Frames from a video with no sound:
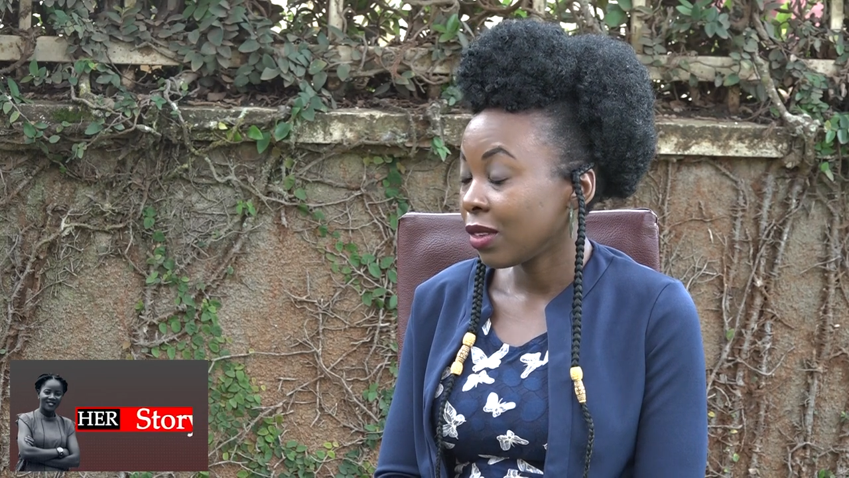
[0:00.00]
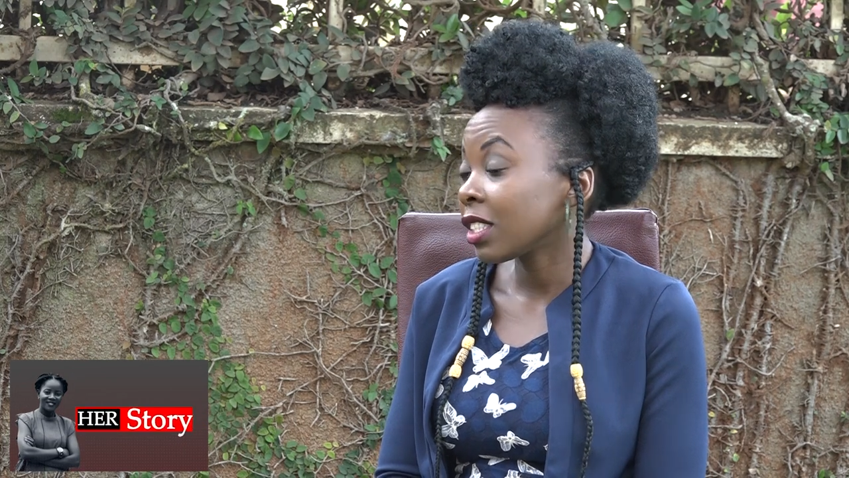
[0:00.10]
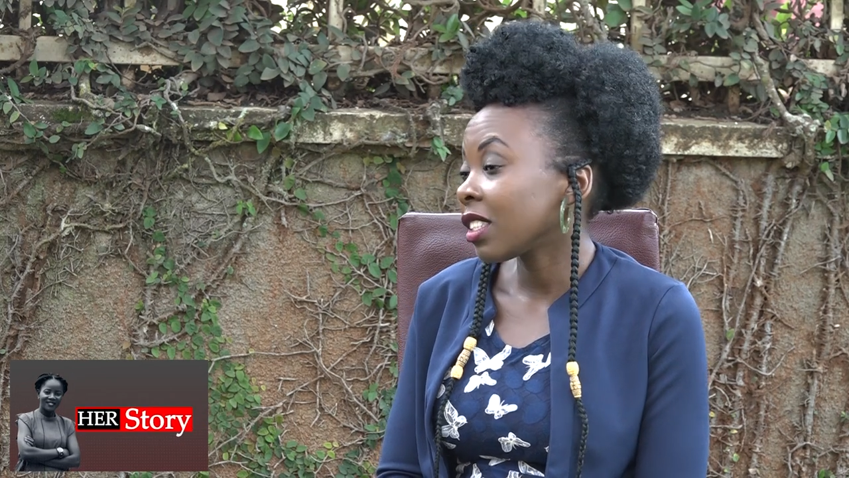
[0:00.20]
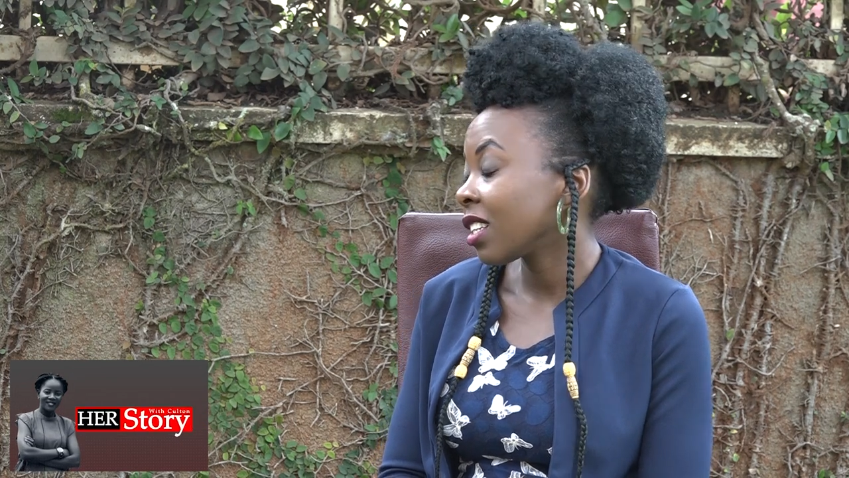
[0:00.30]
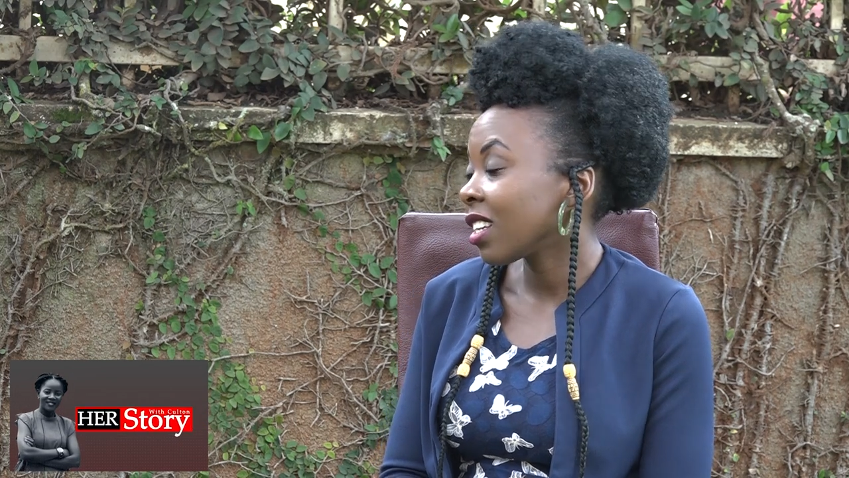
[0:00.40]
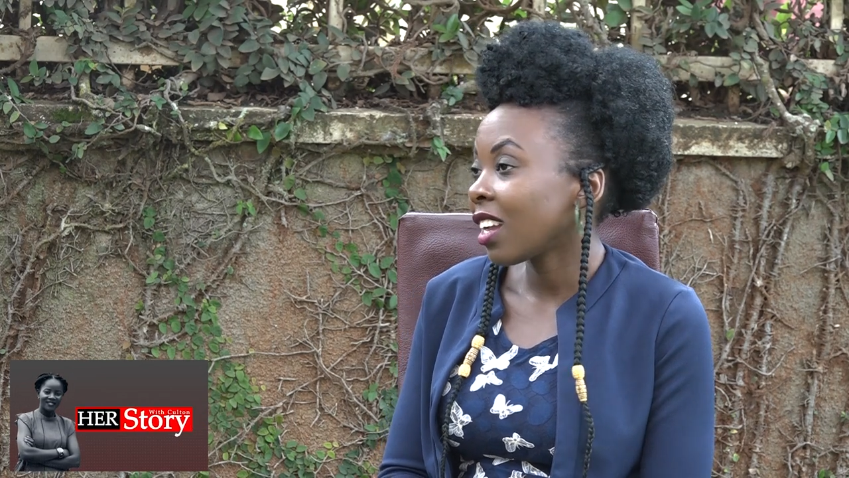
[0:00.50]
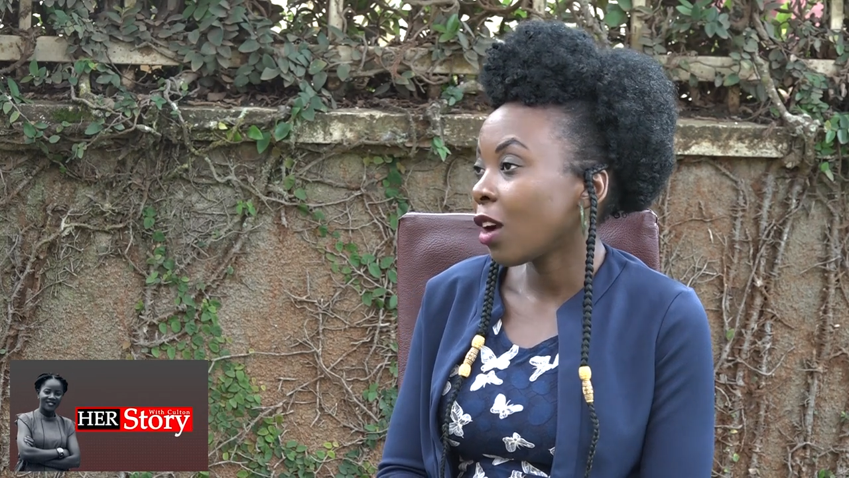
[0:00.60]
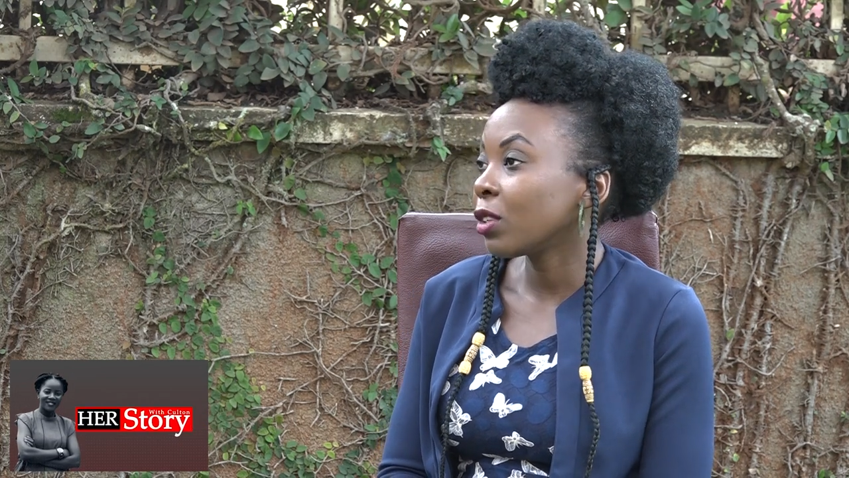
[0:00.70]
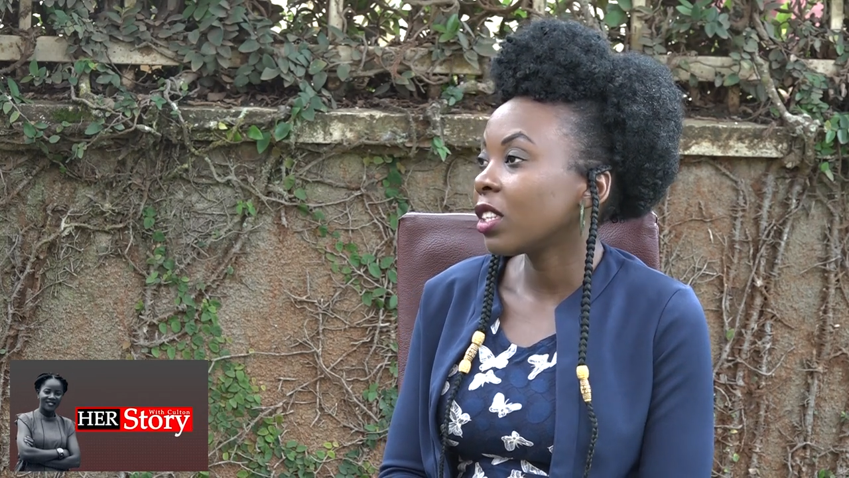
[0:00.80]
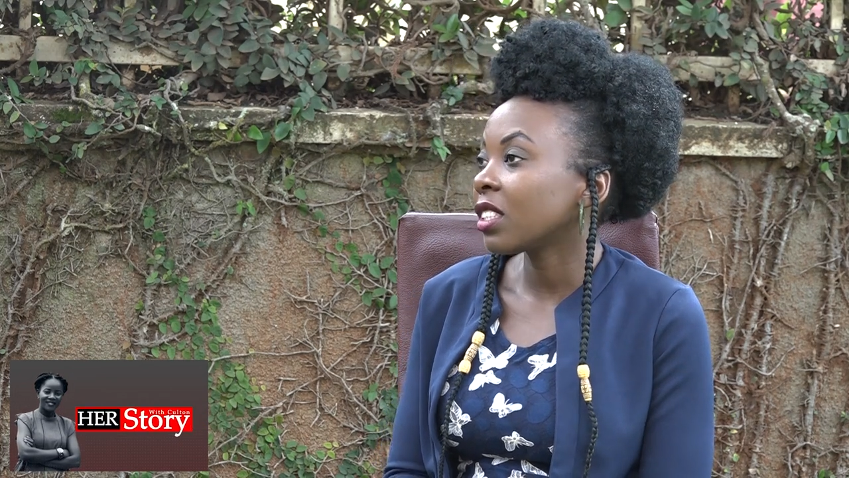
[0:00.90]
Honestly,
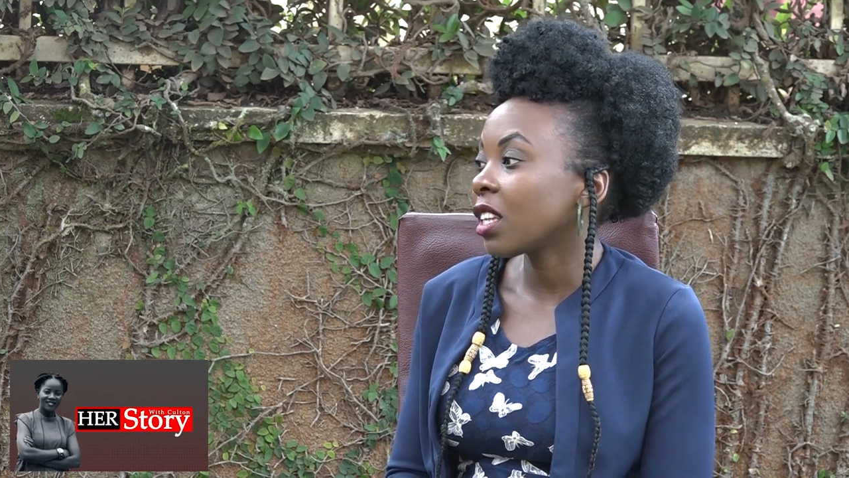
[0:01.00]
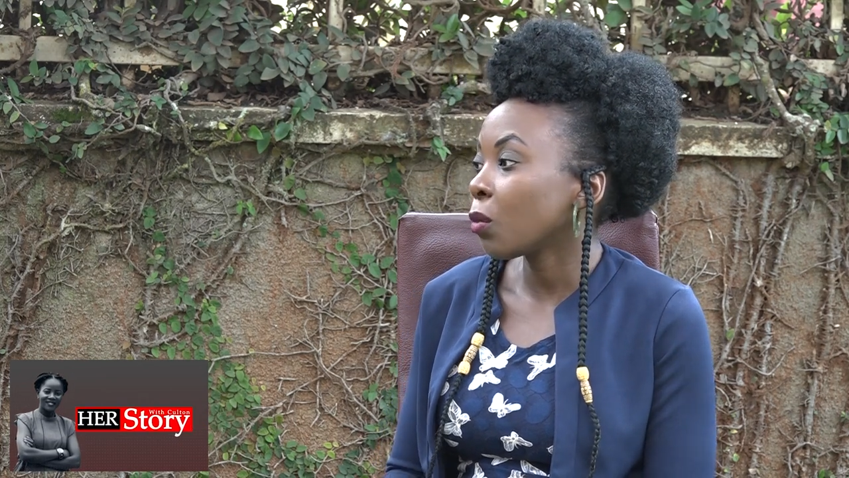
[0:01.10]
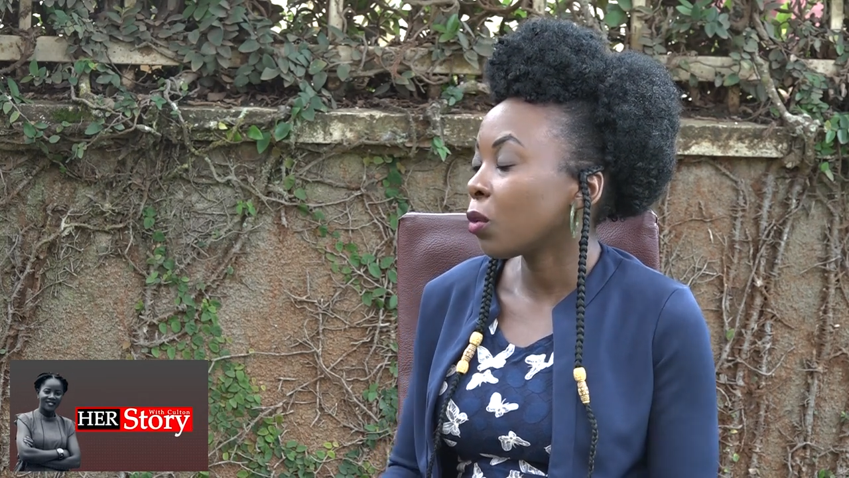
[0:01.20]
I wouldn't say I